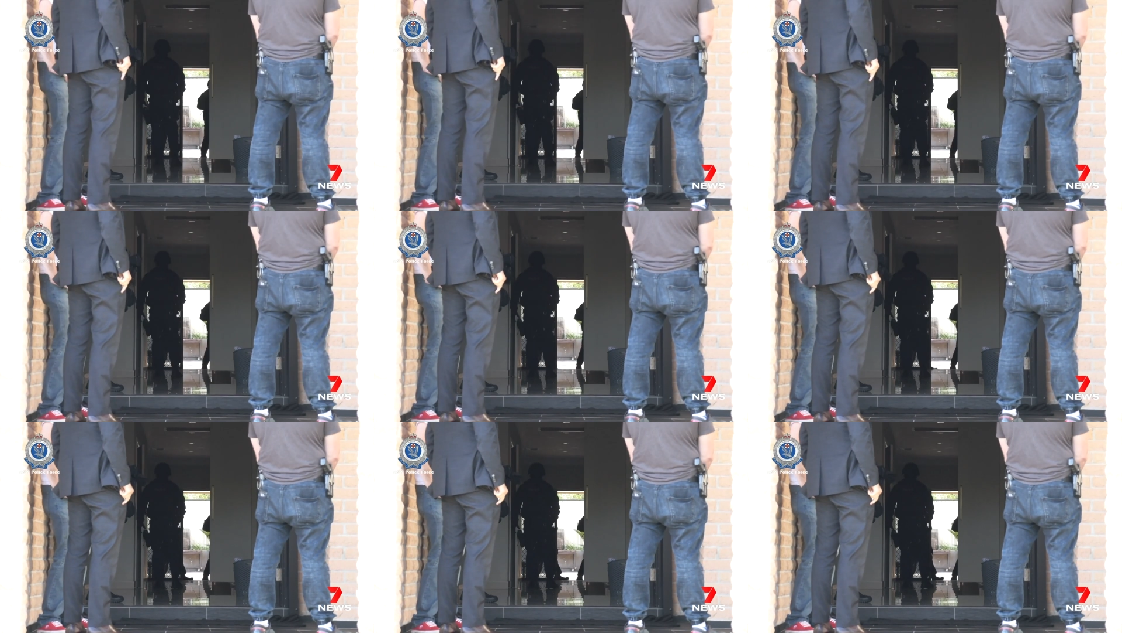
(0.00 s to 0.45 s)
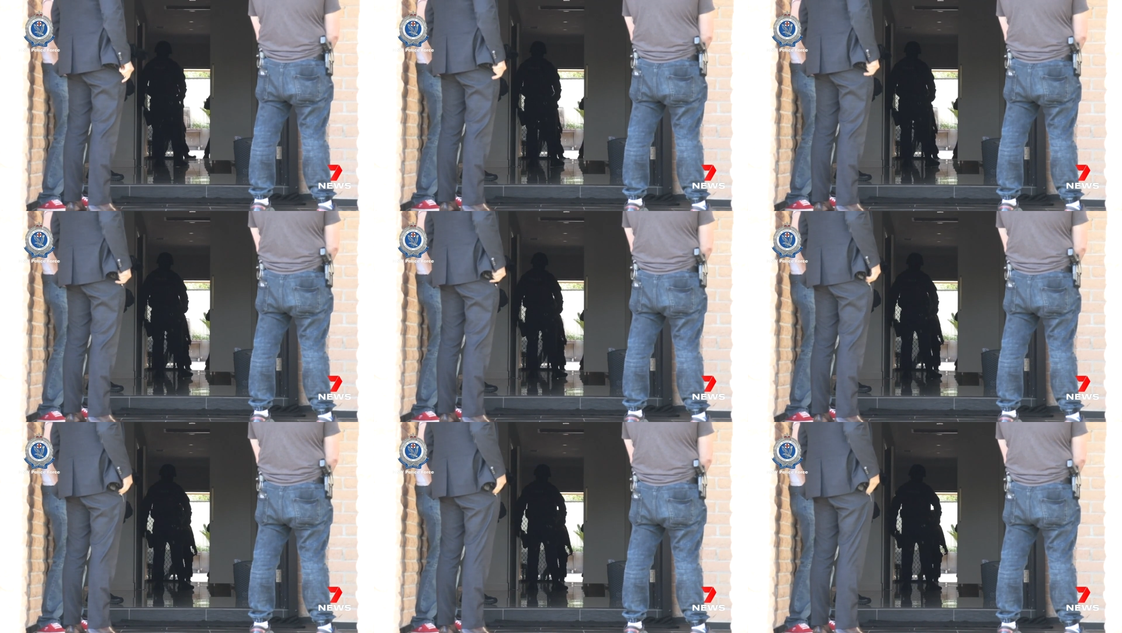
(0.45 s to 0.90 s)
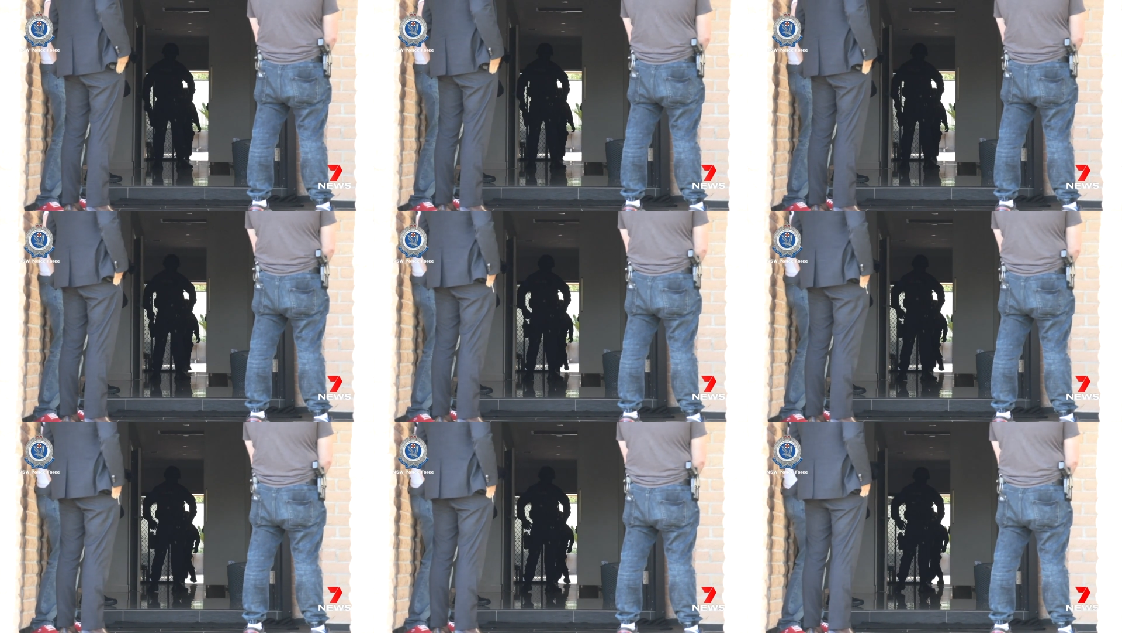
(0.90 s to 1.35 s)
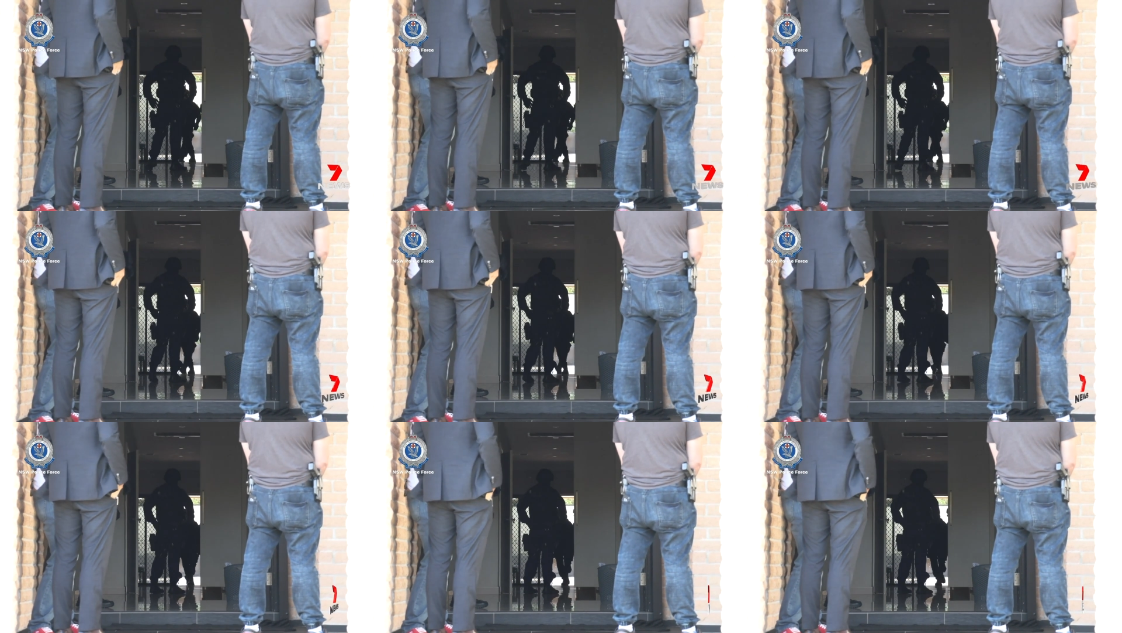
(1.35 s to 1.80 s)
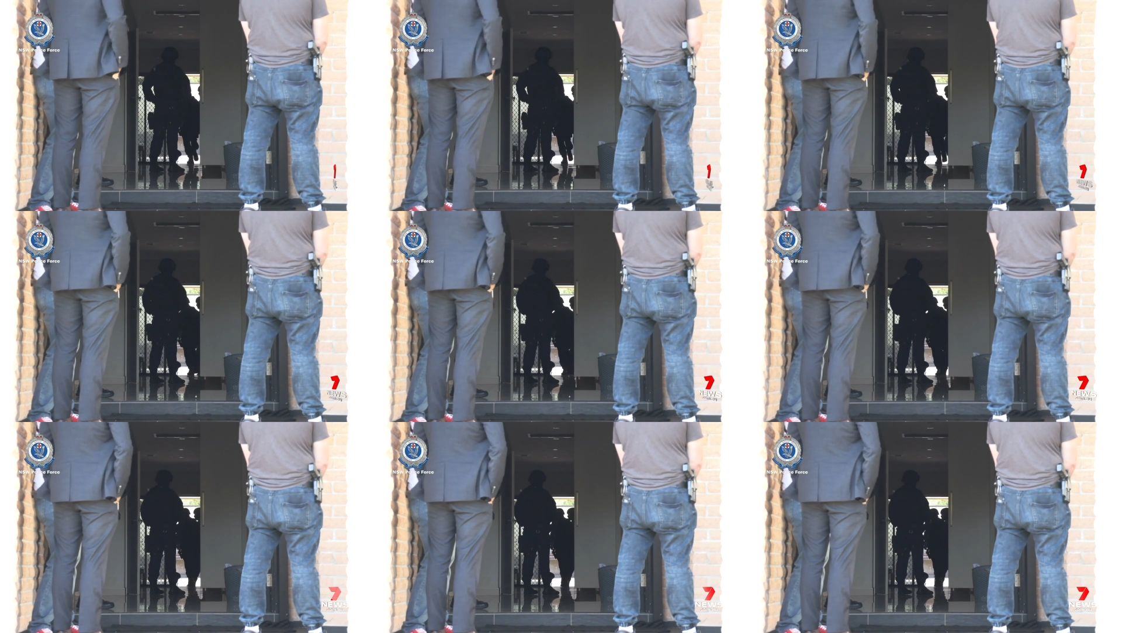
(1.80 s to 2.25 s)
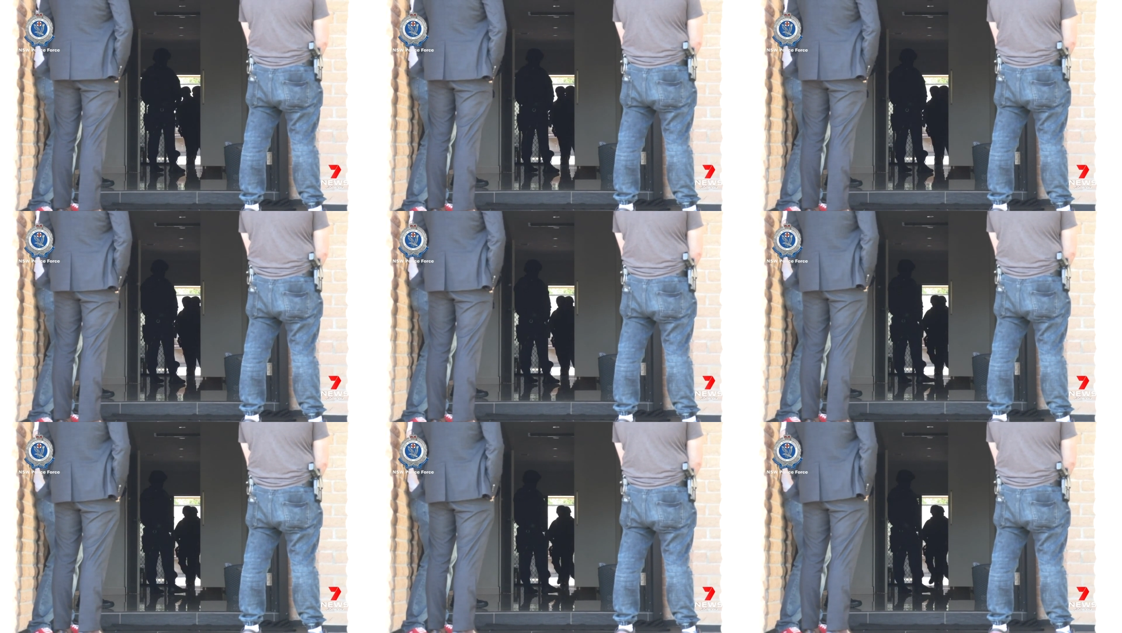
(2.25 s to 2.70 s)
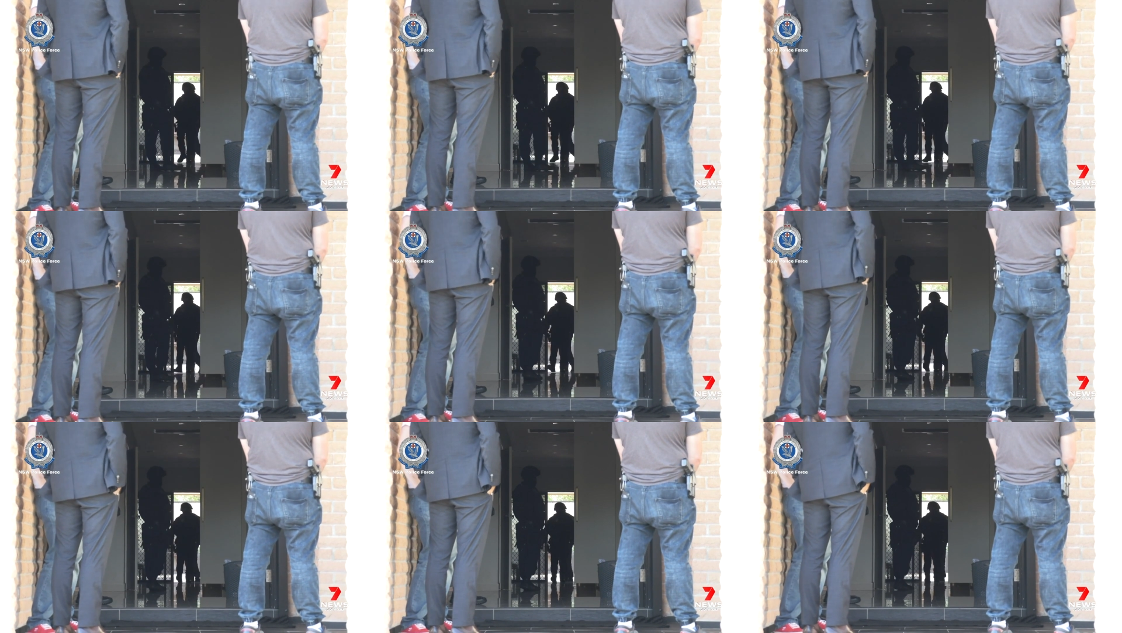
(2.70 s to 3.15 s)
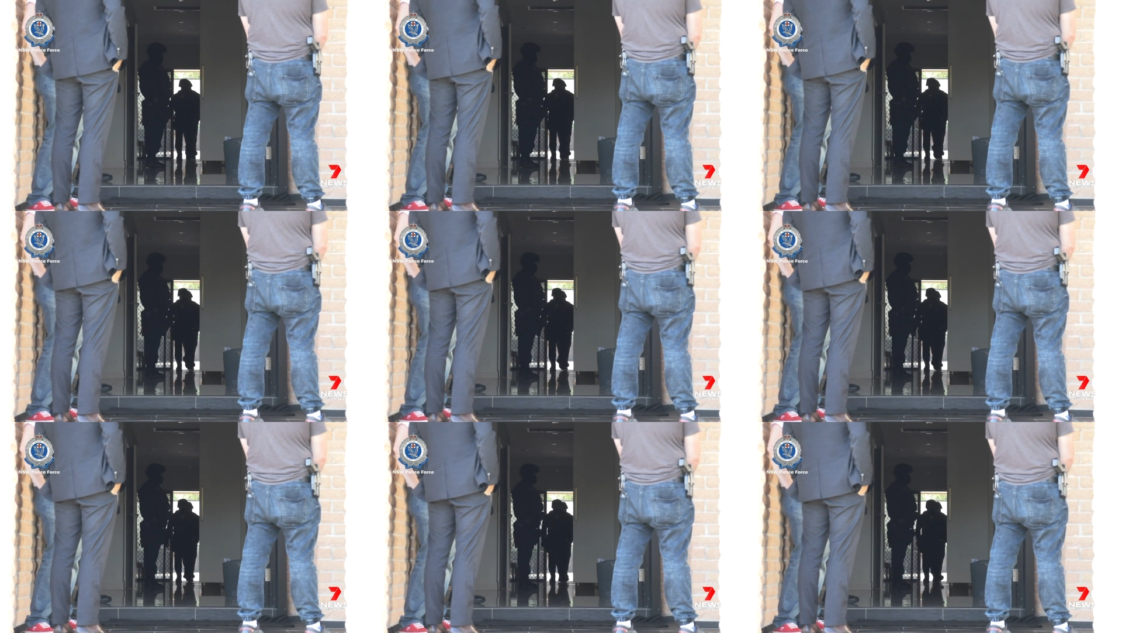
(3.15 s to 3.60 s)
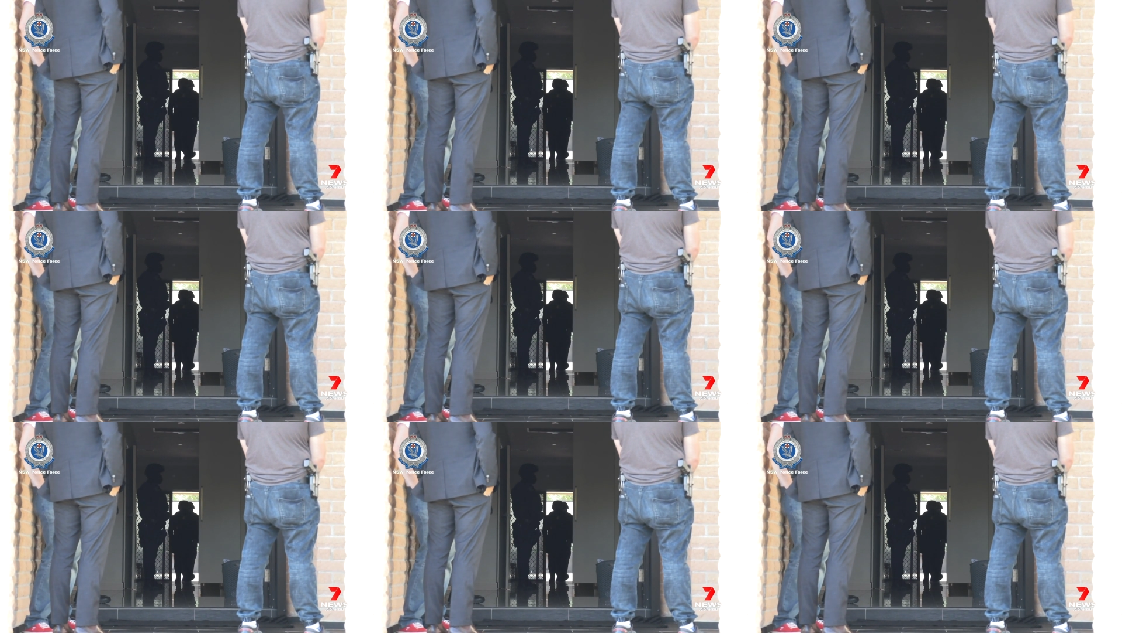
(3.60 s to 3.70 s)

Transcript: [unreadable: no face in view]